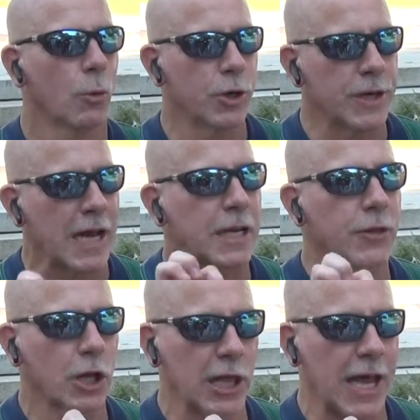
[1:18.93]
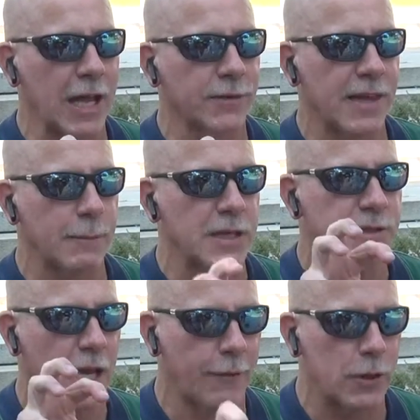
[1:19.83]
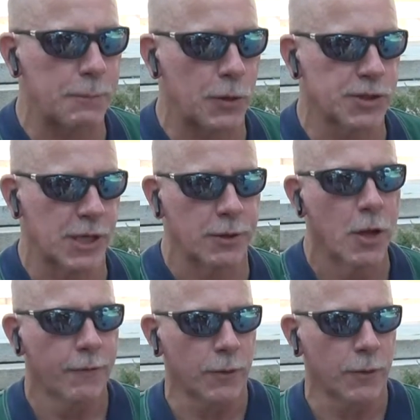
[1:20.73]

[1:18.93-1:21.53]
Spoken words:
We're uniting the clans. That means every person,